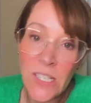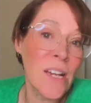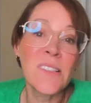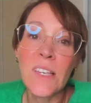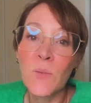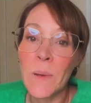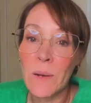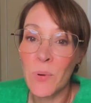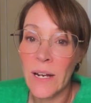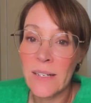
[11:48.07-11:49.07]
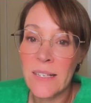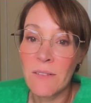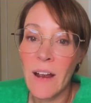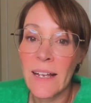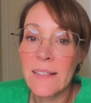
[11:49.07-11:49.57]
does yield better
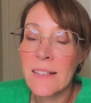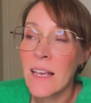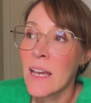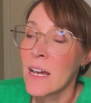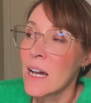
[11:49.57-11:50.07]
pregnancy rates.